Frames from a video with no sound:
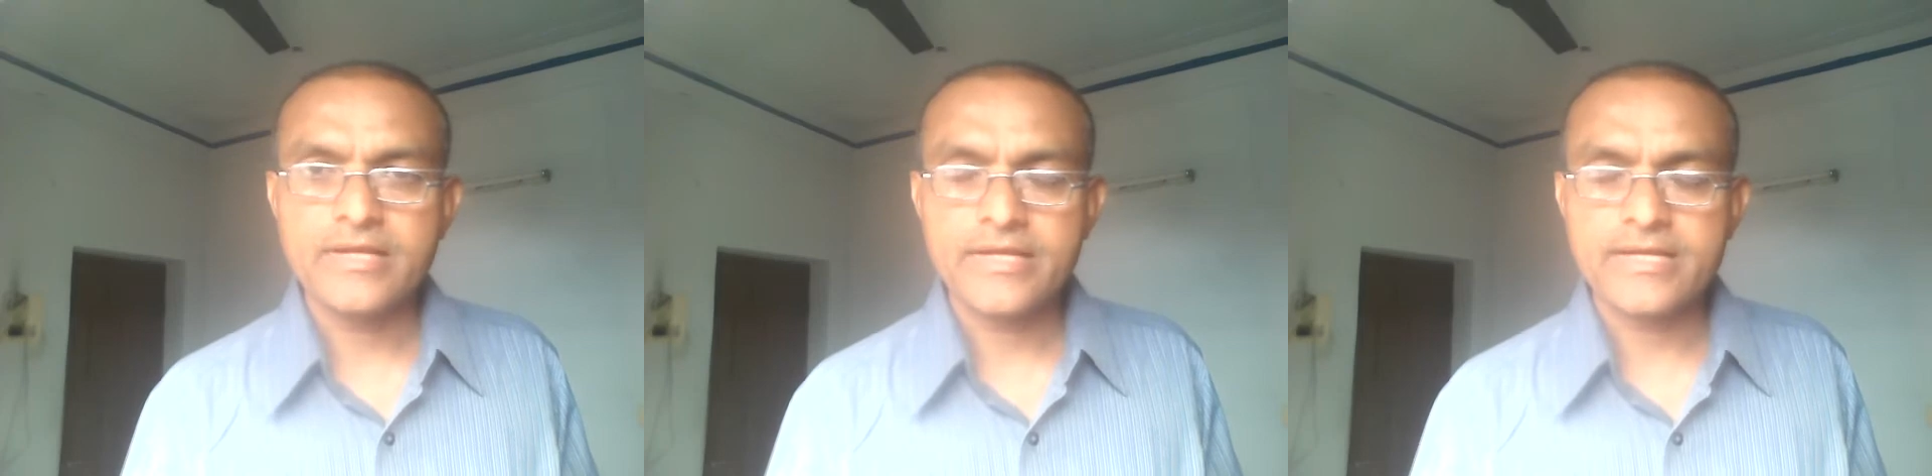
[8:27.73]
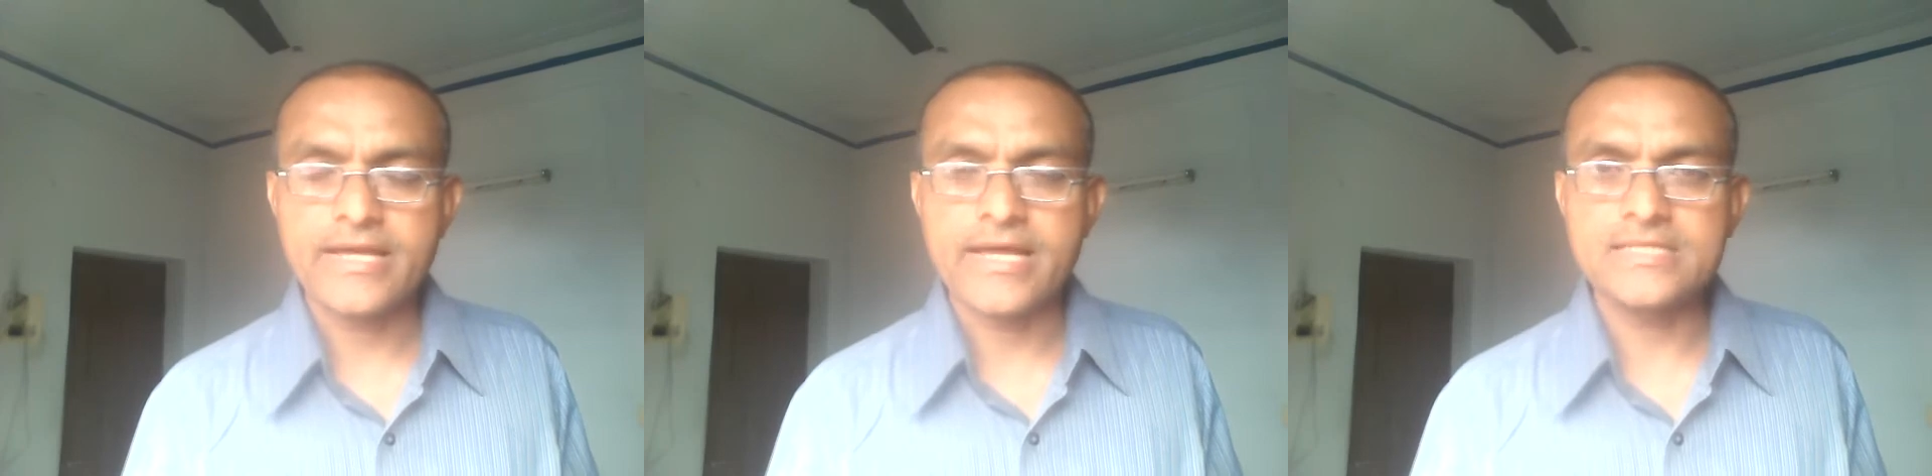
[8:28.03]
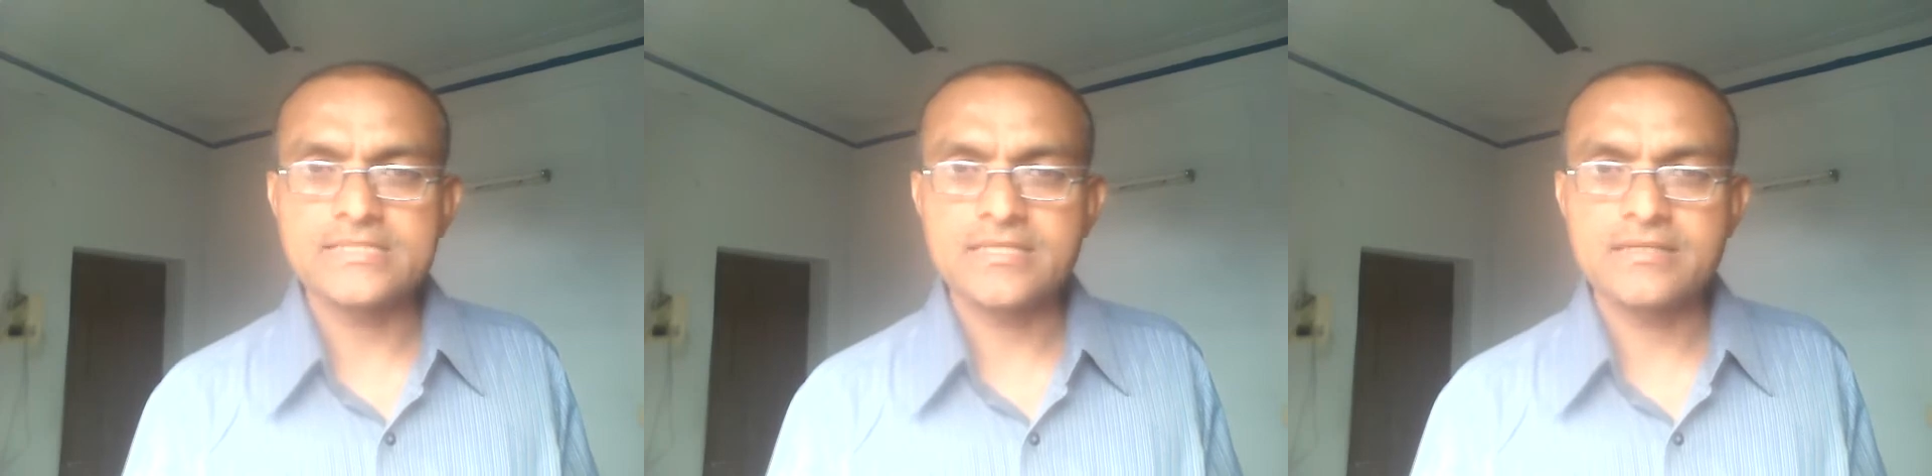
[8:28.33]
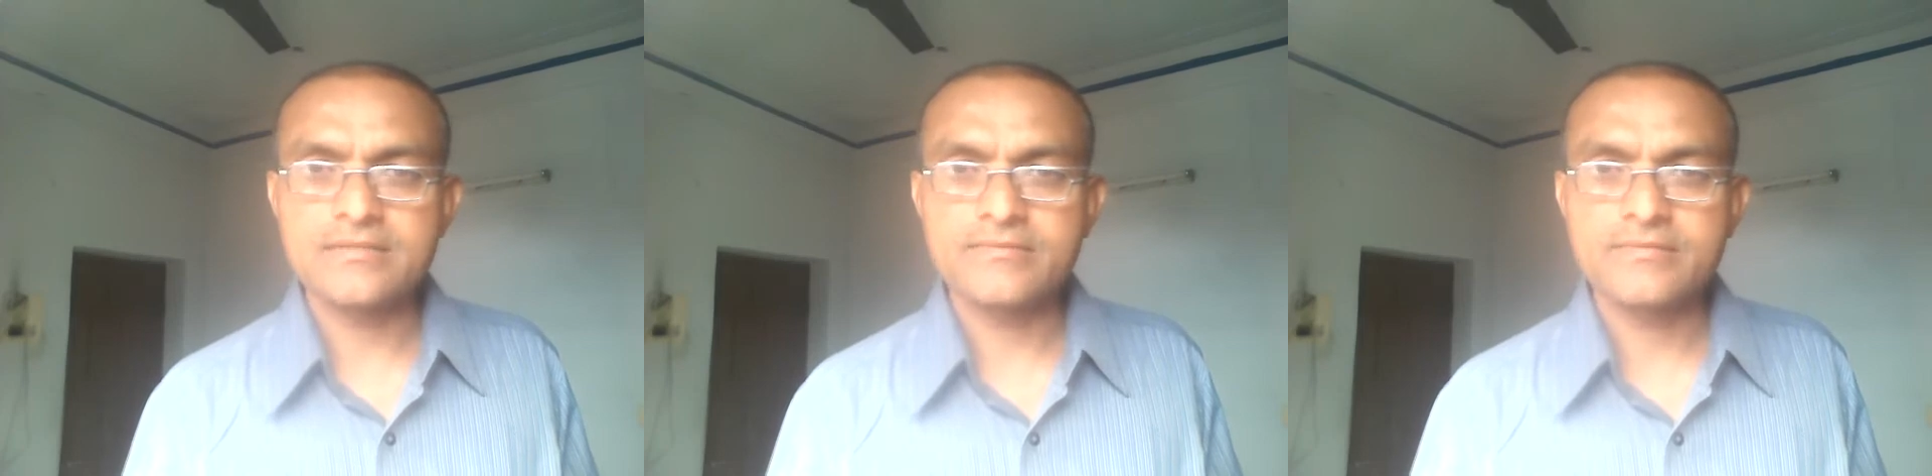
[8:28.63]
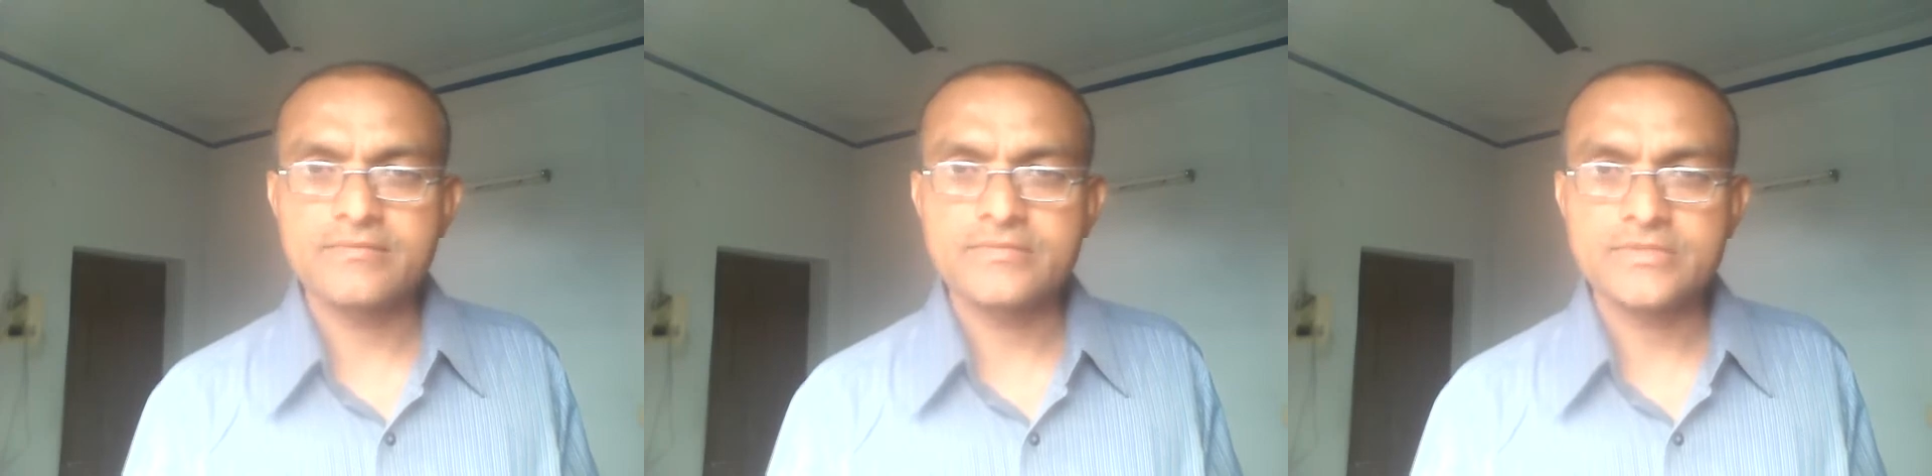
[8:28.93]
it carries,
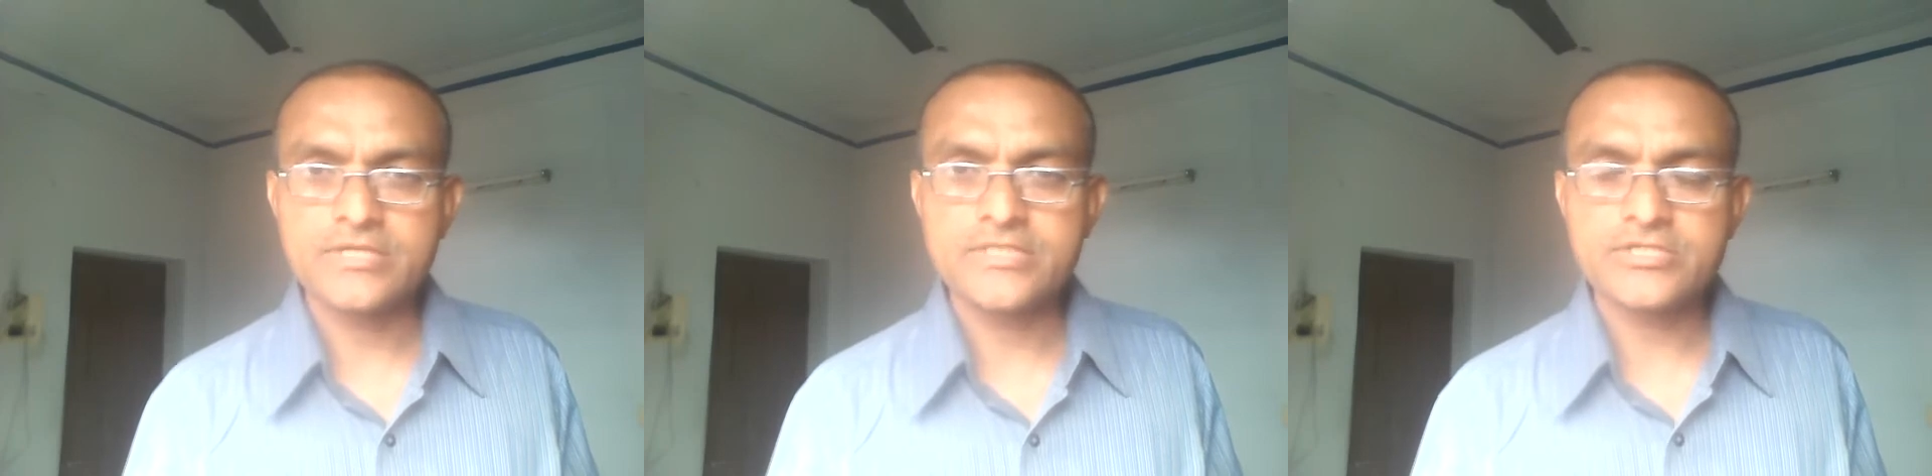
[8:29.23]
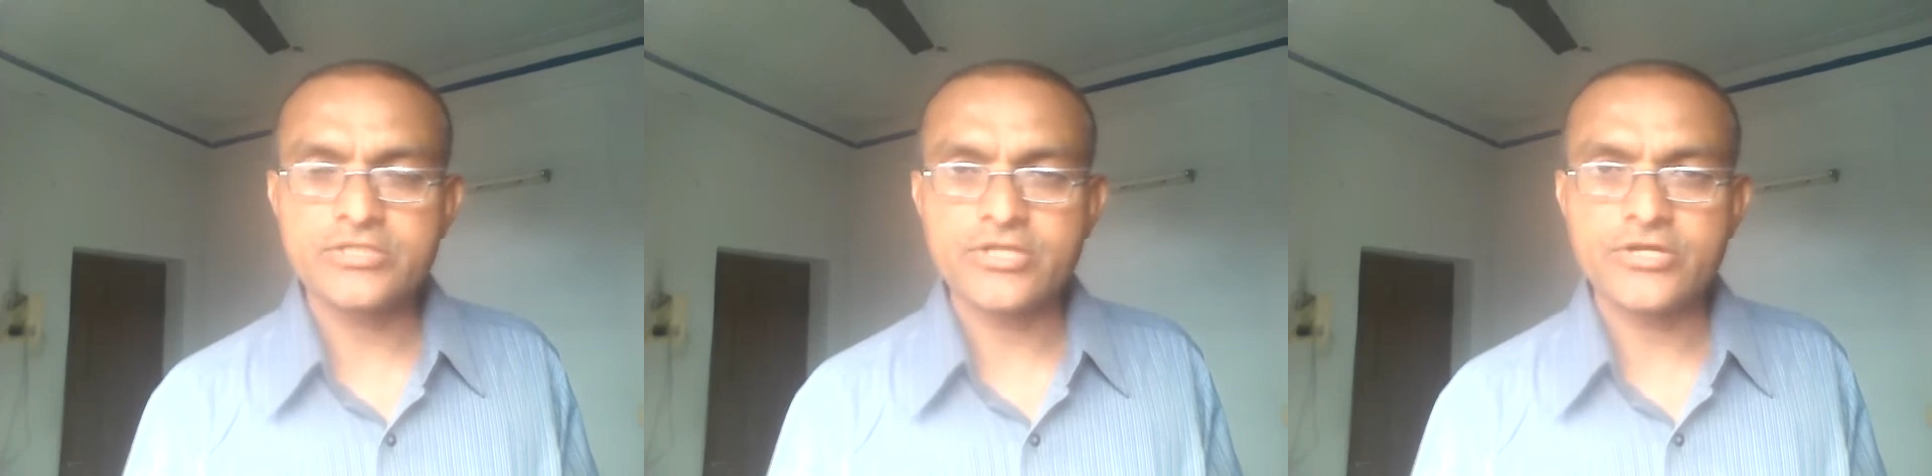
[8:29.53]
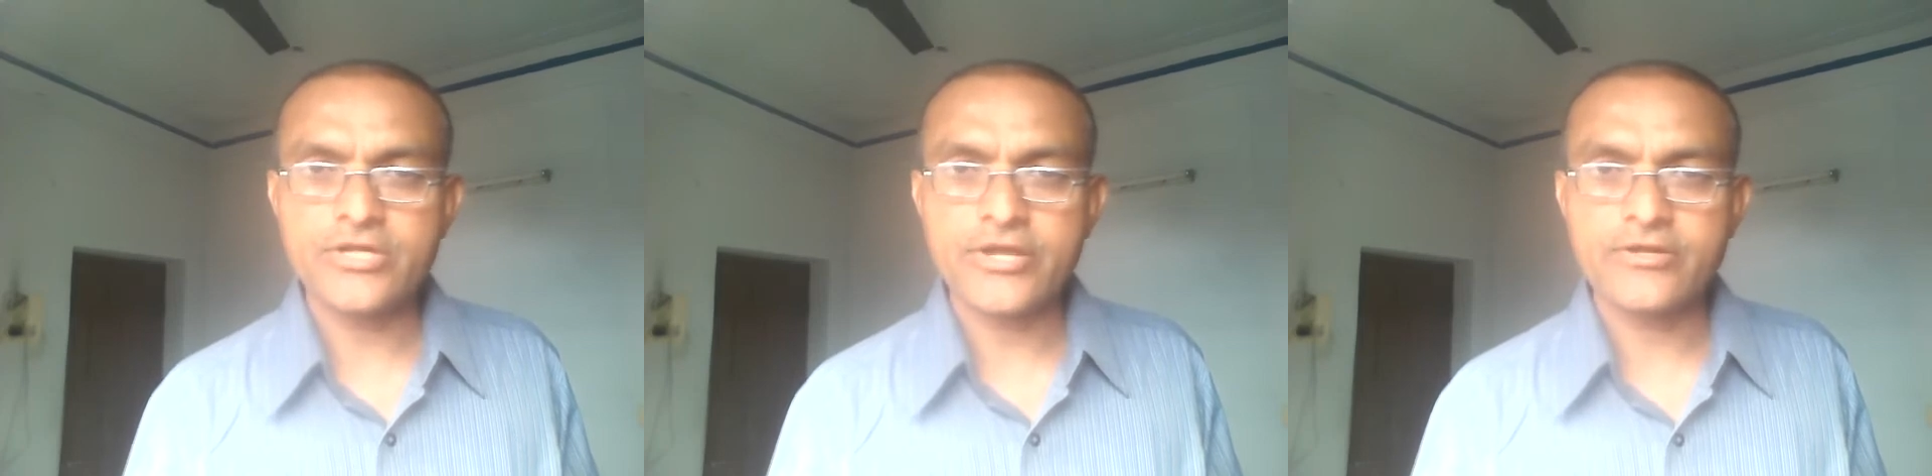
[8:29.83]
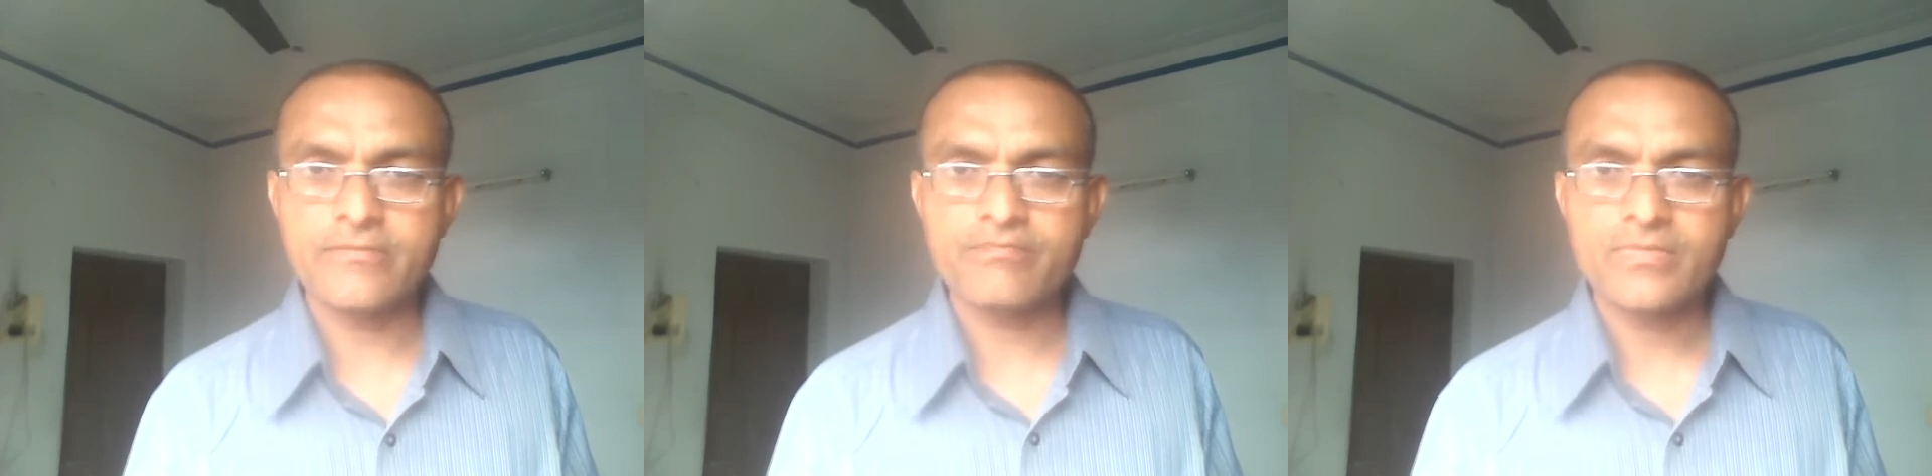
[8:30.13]
section 38.